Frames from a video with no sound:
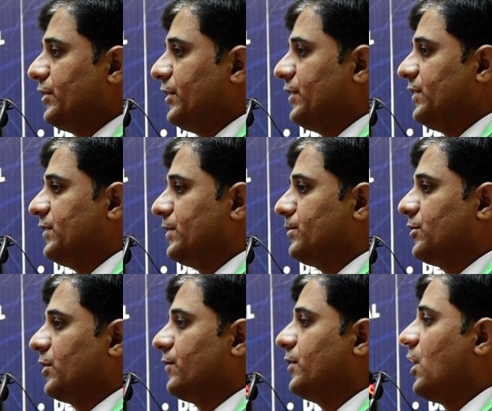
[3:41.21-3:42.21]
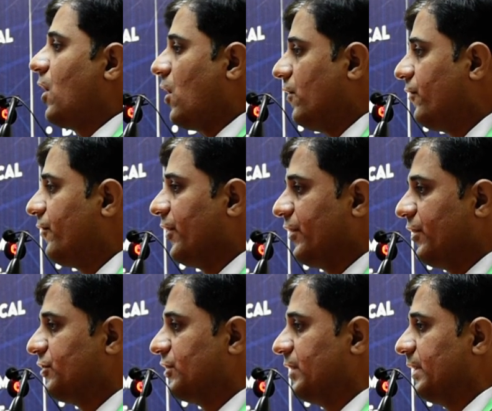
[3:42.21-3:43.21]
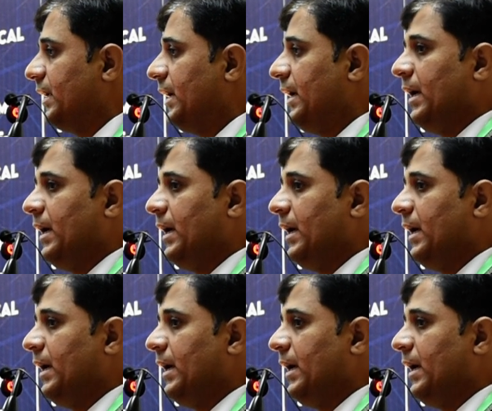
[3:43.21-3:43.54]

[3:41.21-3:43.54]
it is some sort of the half-federation.